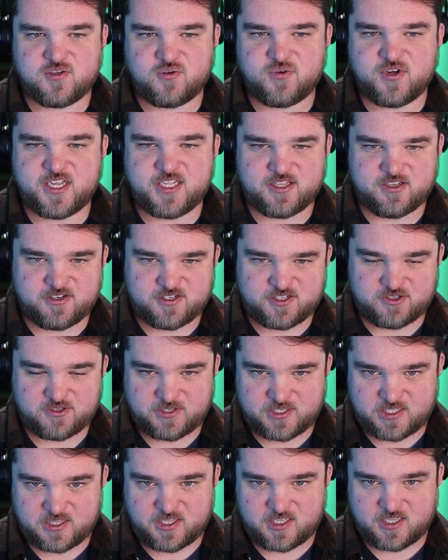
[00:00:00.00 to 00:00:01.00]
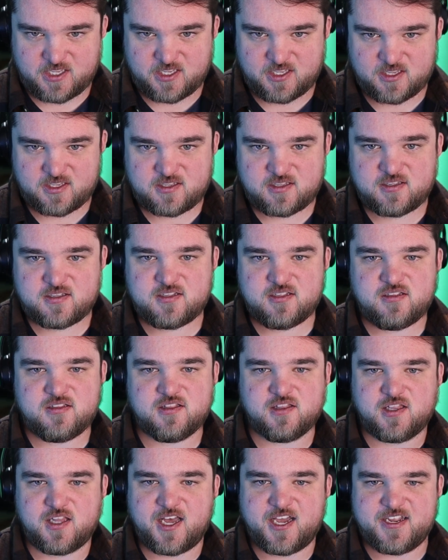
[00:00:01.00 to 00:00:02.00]
The way they're doing the
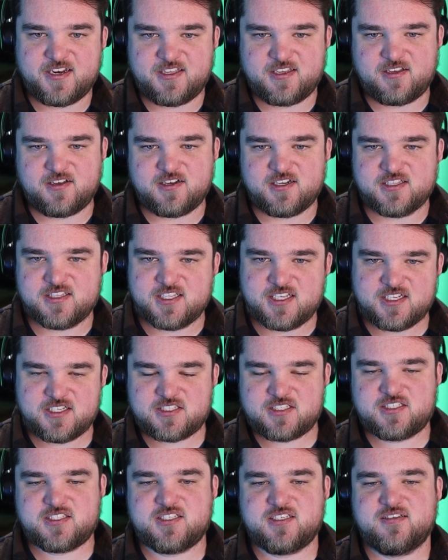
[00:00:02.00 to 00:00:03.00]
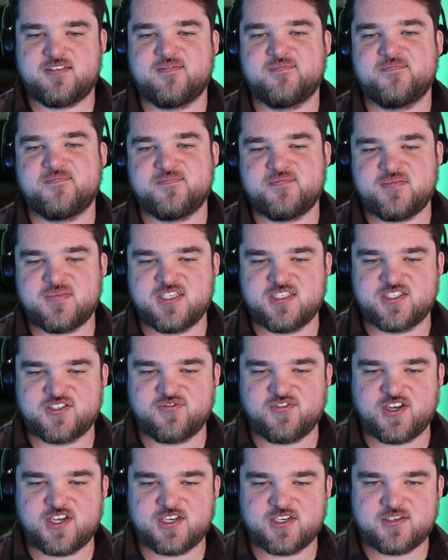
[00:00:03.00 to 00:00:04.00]
lighting on this is
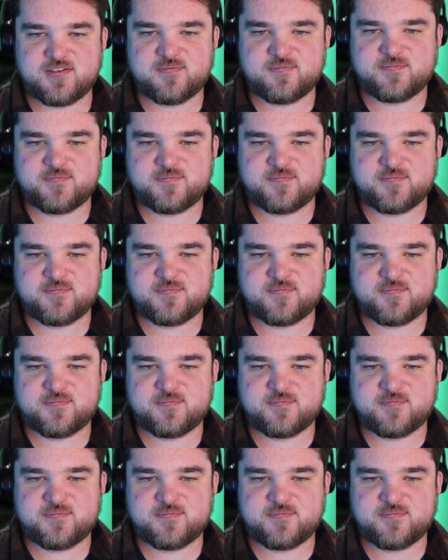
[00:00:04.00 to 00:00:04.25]
fun.